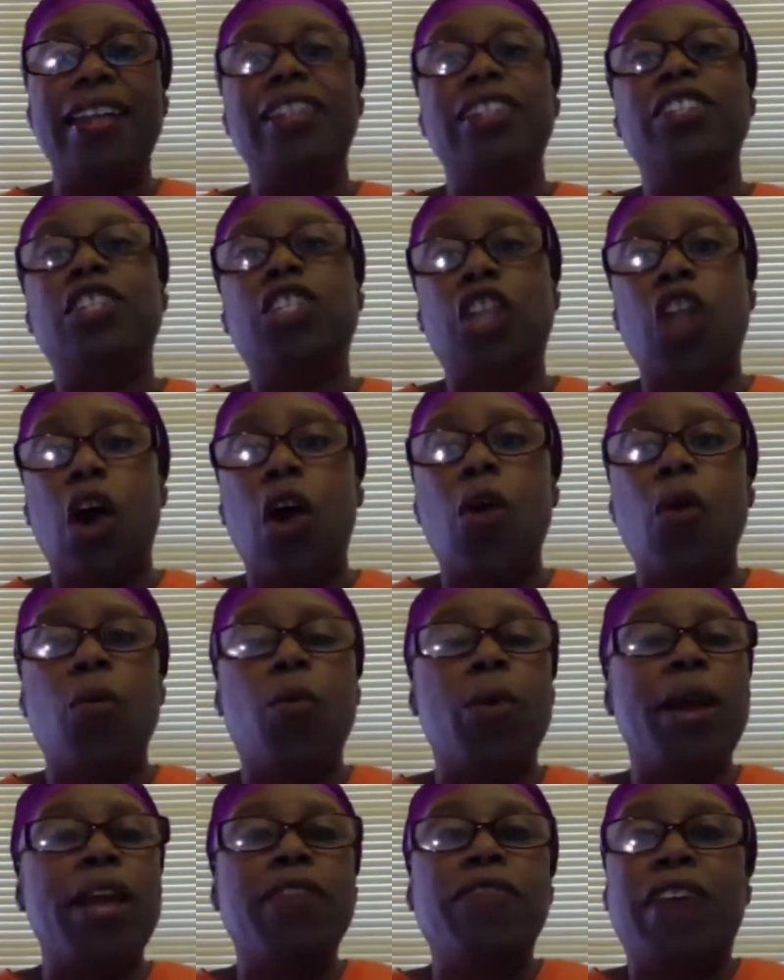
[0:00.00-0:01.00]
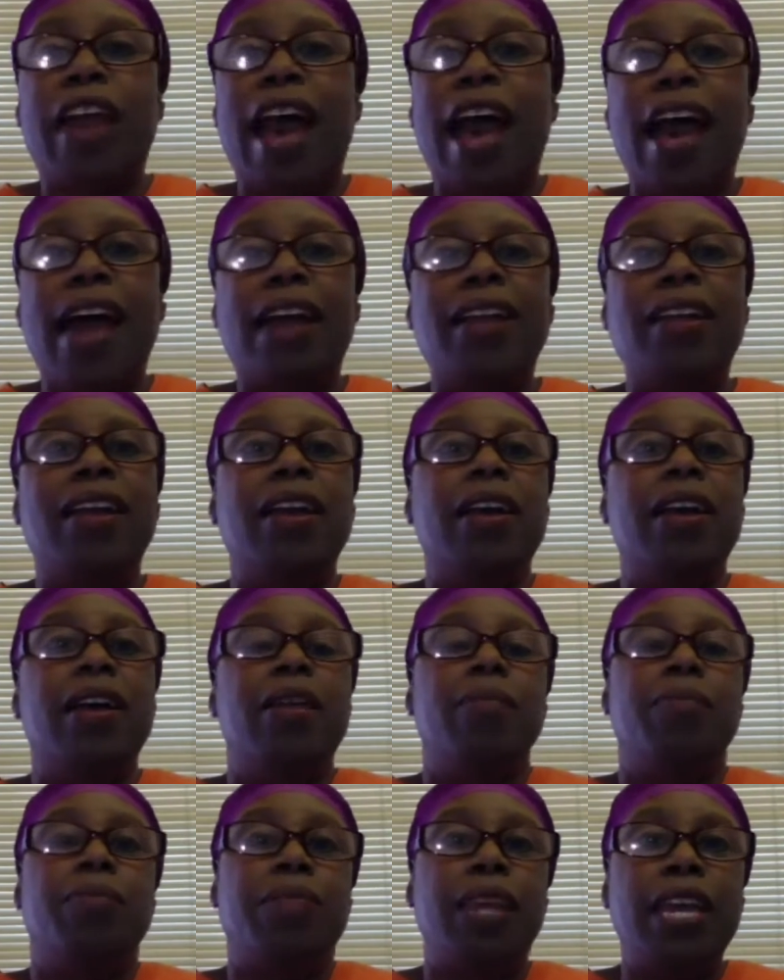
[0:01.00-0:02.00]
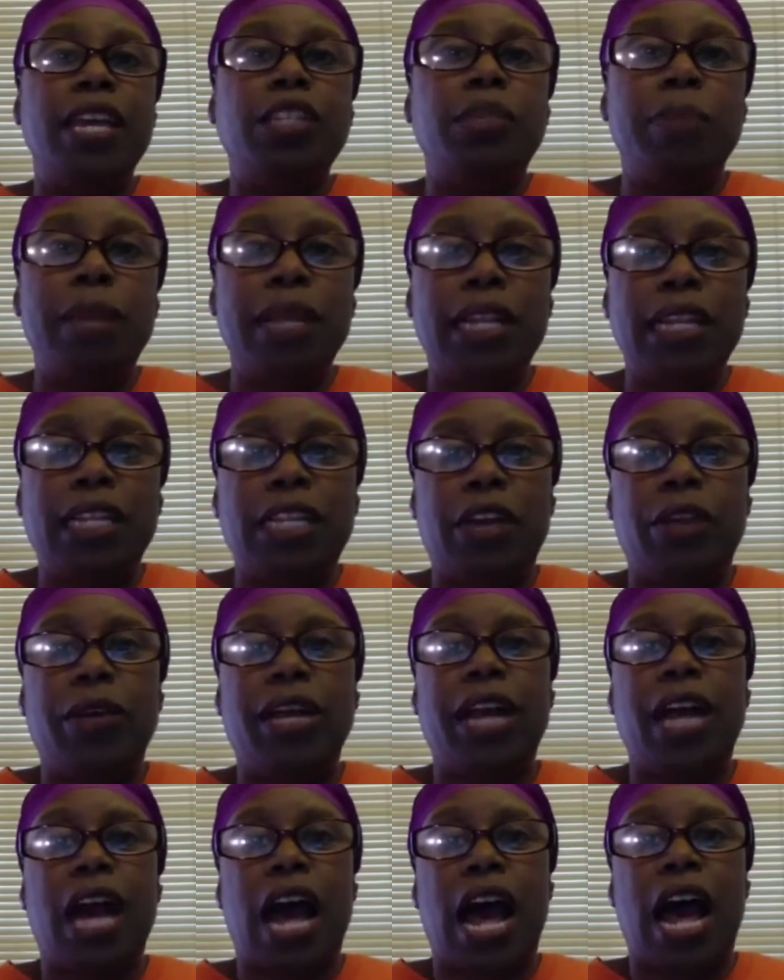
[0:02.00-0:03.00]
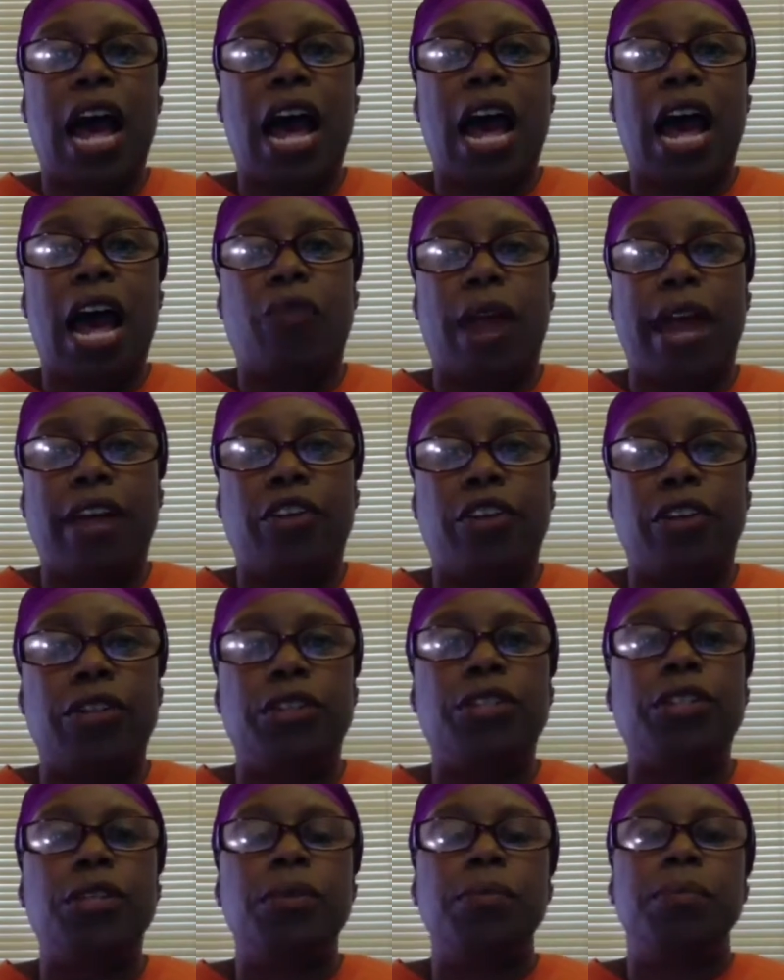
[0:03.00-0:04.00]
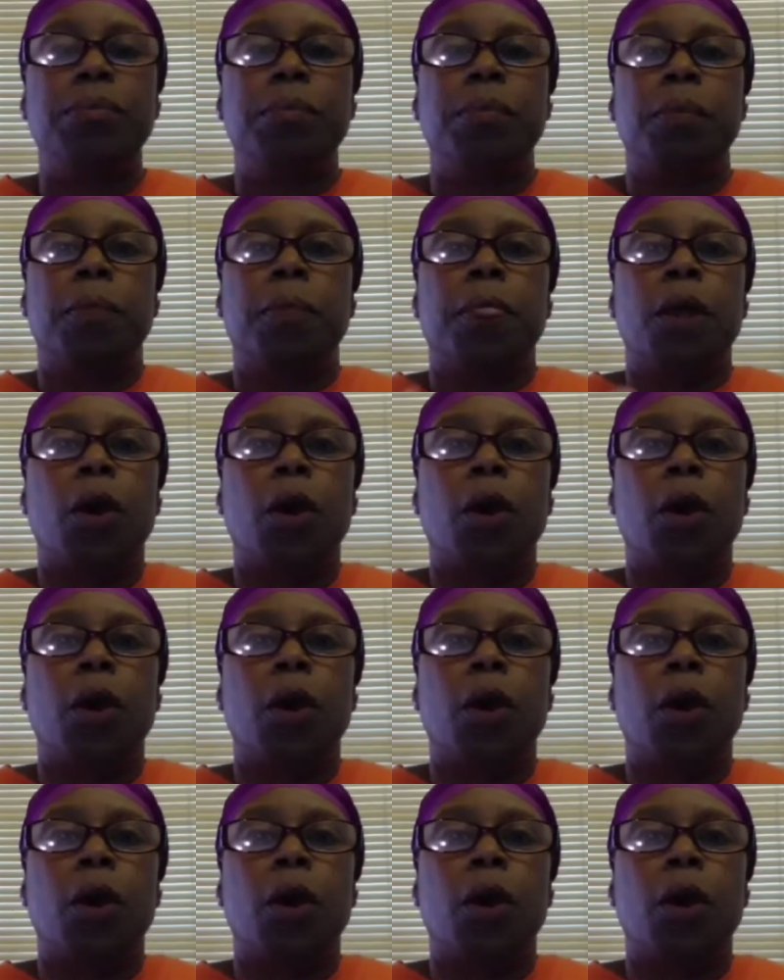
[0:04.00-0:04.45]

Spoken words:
And so we've got these military contractors